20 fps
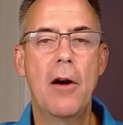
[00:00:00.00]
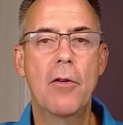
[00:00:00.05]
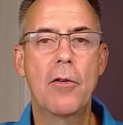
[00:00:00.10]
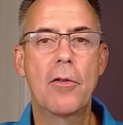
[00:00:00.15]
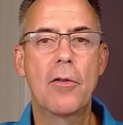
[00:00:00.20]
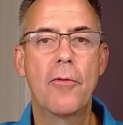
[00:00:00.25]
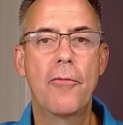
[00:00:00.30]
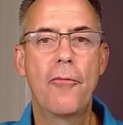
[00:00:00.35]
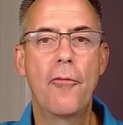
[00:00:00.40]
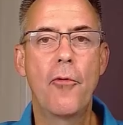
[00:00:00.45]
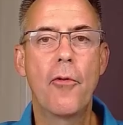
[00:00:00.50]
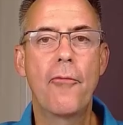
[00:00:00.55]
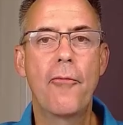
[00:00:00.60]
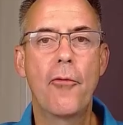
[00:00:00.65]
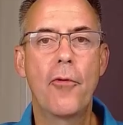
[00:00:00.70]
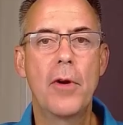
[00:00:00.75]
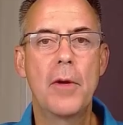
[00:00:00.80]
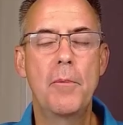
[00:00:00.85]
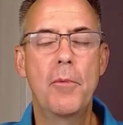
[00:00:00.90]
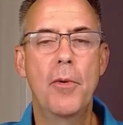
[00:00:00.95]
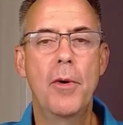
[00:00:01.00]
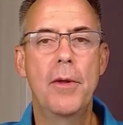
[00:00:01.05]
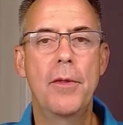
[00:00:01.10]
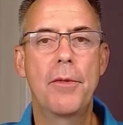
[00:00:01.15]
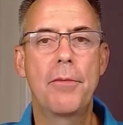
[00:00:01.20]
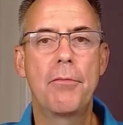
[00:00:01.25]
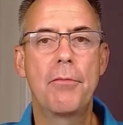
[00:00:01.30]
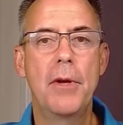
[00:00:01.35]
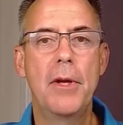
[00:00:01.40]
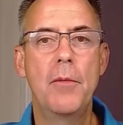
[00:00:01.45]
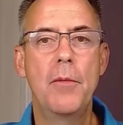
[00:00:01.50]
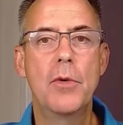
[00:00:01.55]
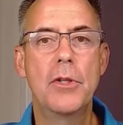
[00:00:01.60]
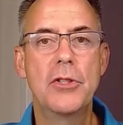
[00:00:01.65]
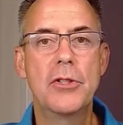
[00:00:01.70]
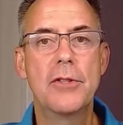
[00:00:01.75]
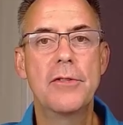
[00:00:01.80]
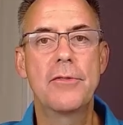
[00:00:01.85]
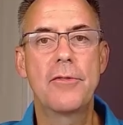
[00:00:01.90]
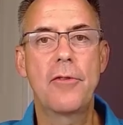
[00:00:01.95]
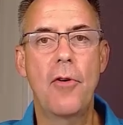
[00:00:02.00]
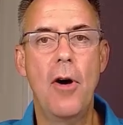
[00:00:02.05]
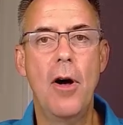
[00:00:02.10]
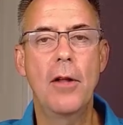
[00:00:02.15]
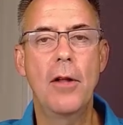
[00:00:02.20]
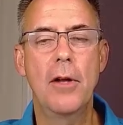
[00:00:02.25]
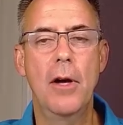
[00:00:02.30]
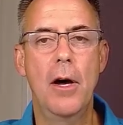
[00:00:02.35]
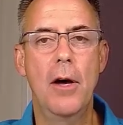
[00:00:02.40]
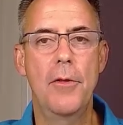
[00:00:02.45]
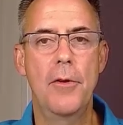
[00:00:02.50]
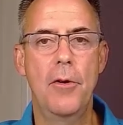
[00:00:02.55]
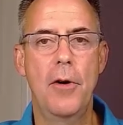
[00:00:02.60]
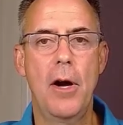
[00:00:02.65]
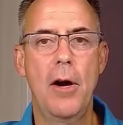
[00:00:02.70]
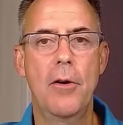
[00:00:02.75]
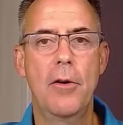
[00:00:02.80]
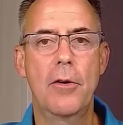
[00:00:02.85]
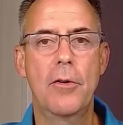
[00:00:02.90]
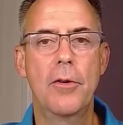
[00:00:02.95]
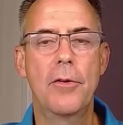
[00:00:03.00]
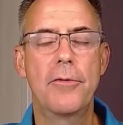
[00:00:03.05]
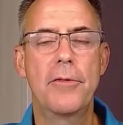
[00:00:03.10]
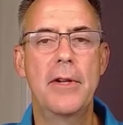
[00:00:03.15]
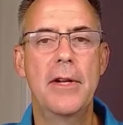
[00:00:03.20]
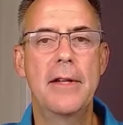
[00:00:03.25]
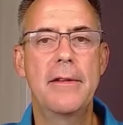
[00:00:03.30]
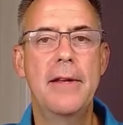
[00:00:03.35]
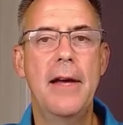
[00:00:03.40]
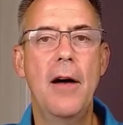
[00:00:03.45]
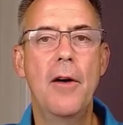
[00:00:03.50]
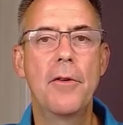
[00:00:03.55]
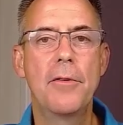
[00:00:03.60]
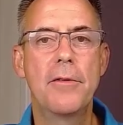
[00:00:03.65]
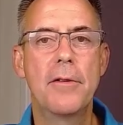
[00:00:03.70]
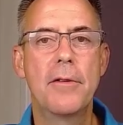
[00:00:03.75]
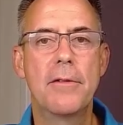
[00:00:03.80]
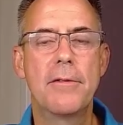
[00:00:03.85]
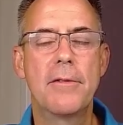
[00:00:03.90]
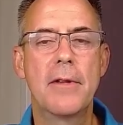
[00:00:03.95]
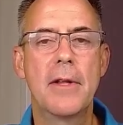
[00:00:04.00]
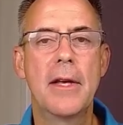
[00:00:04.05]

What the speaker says: 440.3, which is called Other Articles, and it tells us